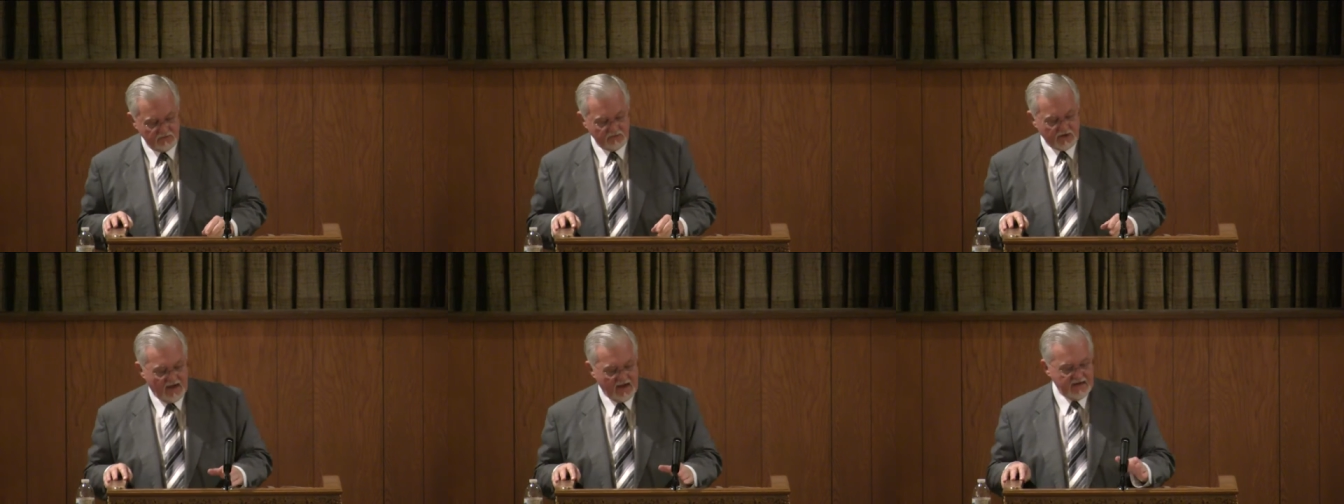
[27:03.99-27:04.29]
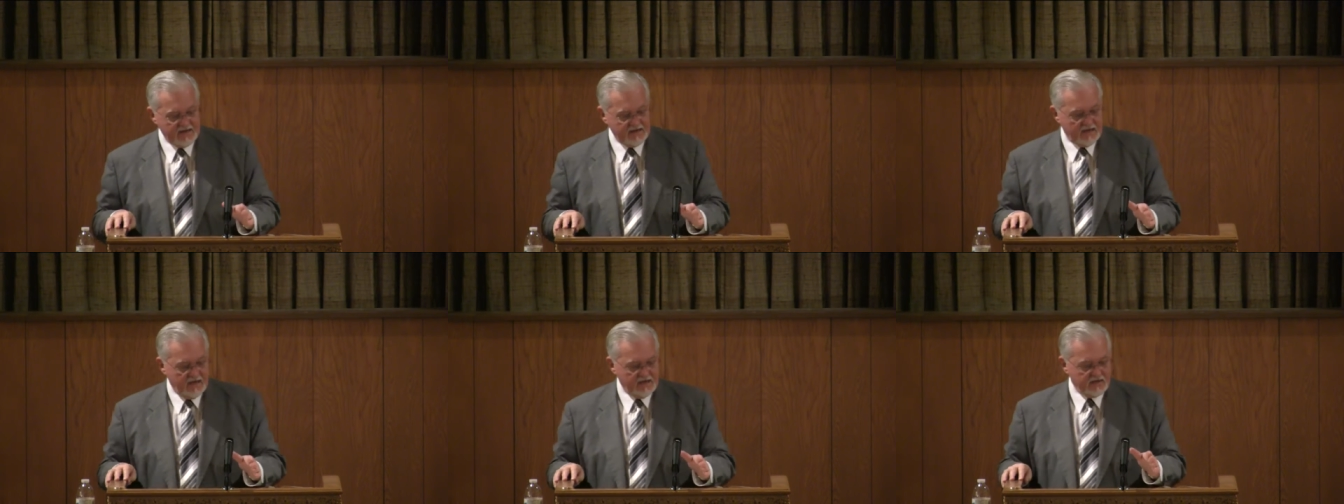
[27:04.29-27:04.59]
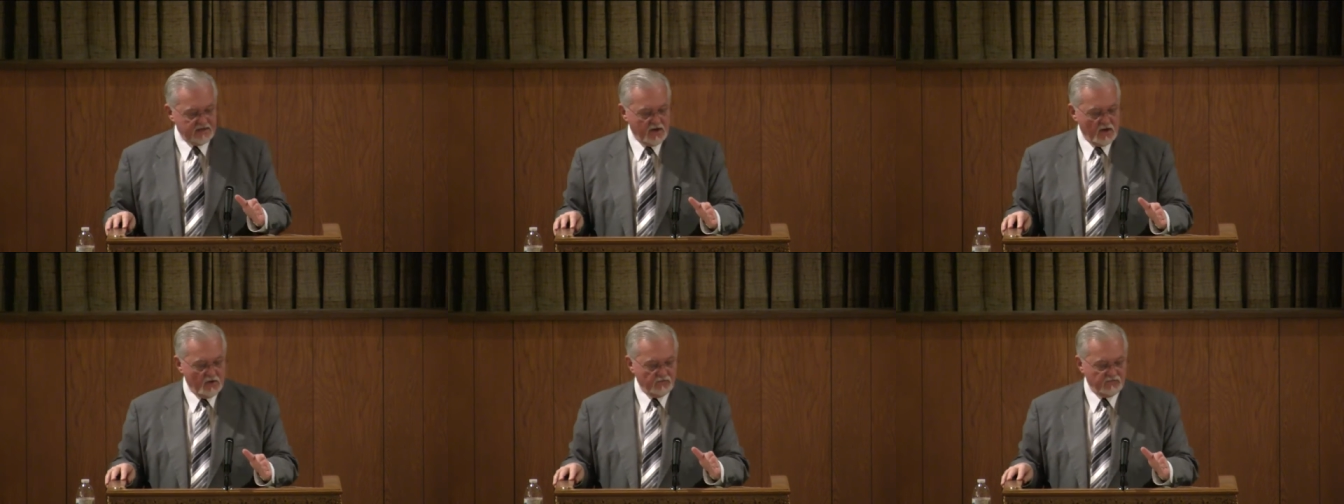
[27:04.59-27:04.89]
Now, he
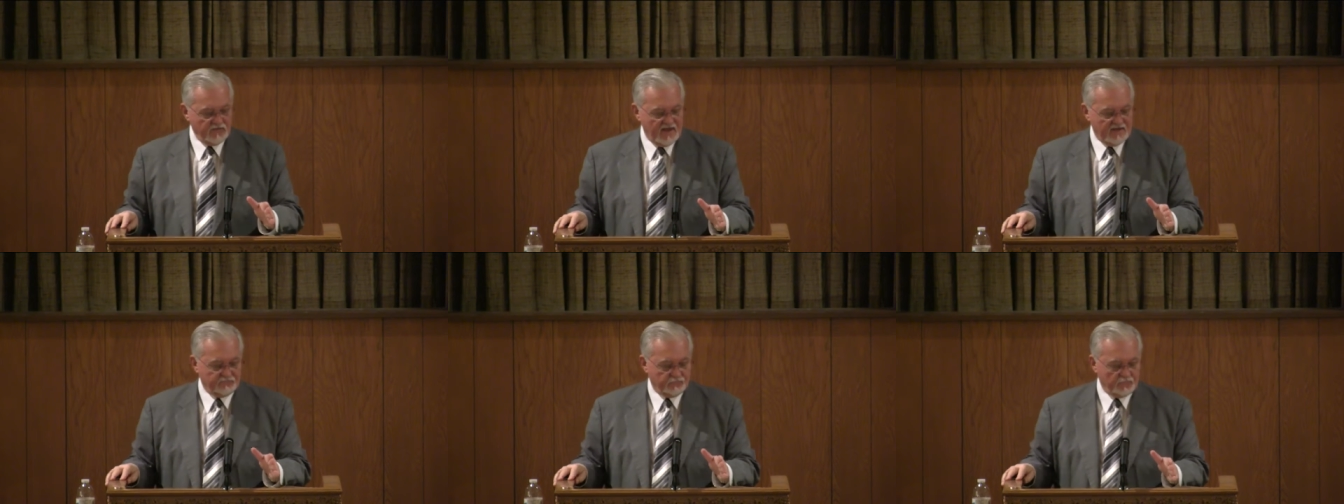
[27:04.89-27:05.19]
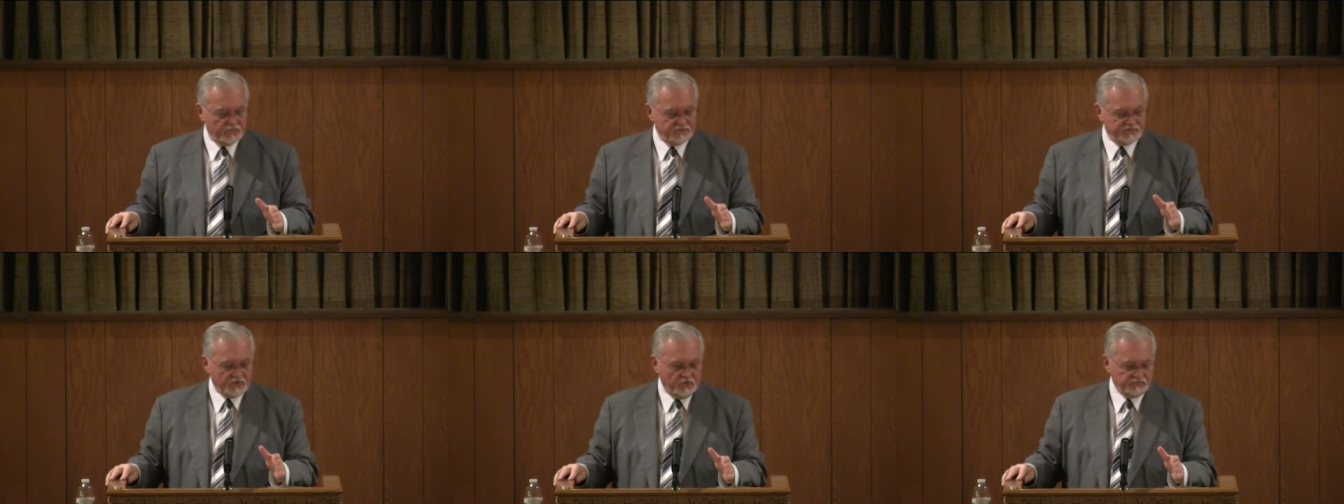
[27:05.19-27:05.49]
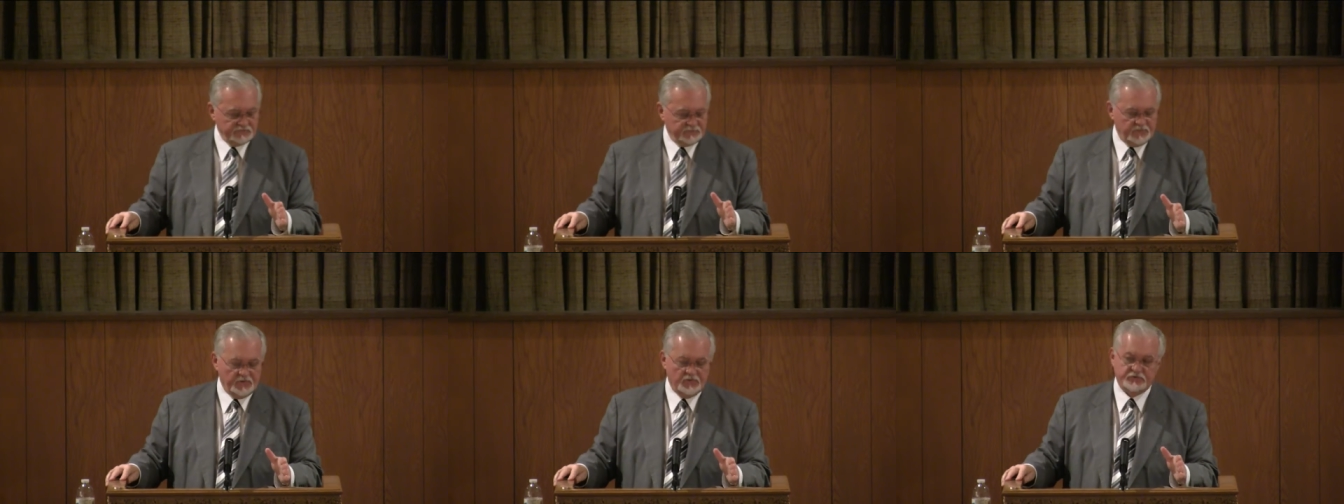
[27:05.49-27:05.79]
needed to know that for his own
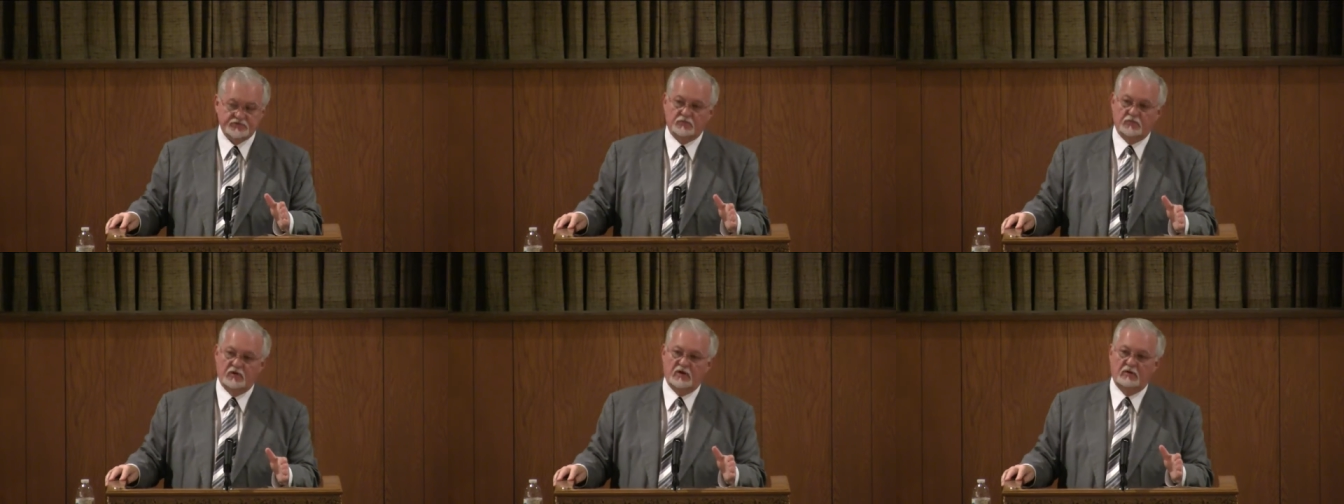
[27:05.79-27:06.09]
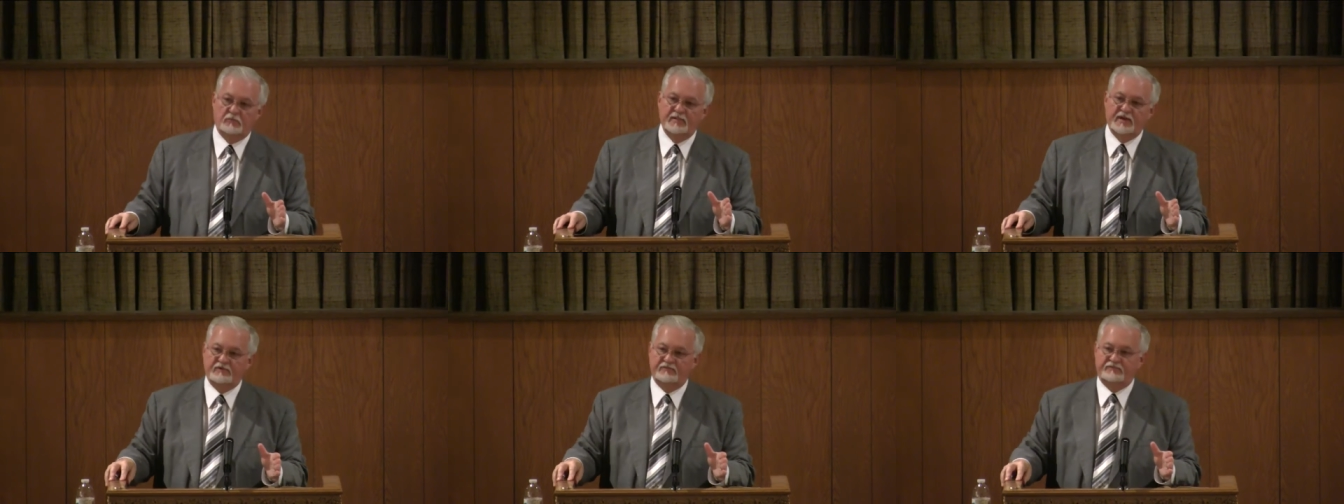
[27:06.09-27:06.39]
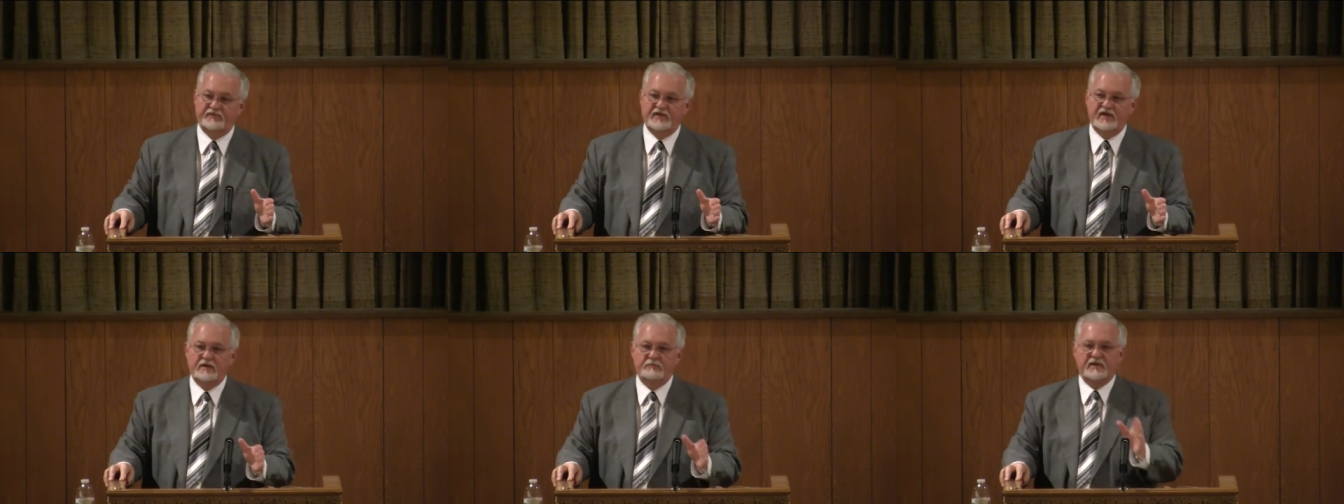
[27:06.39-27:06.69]
spiritual well
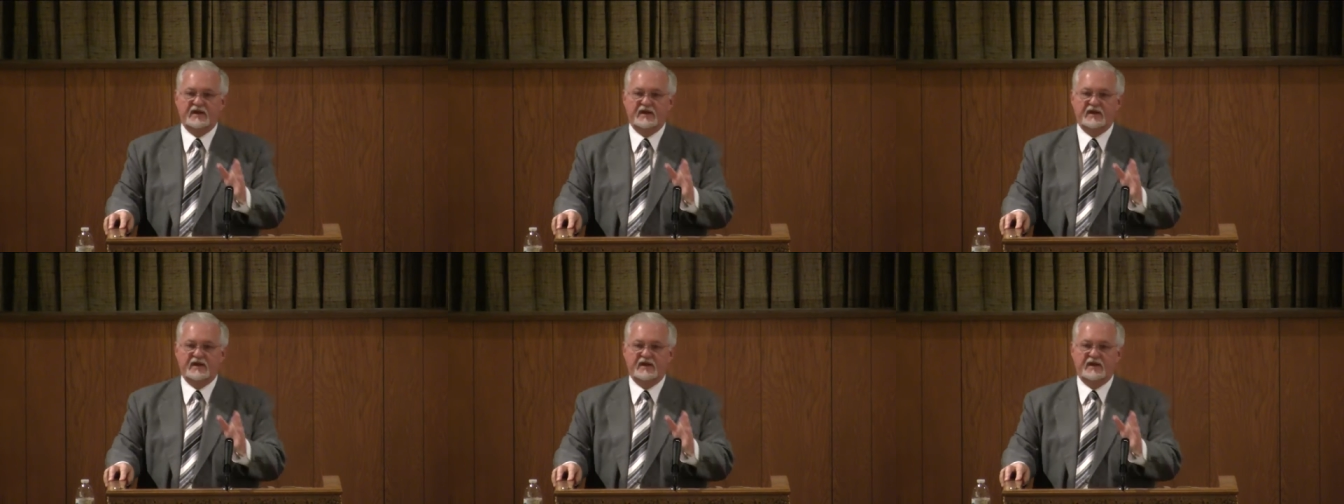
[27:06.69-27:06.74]
benefit,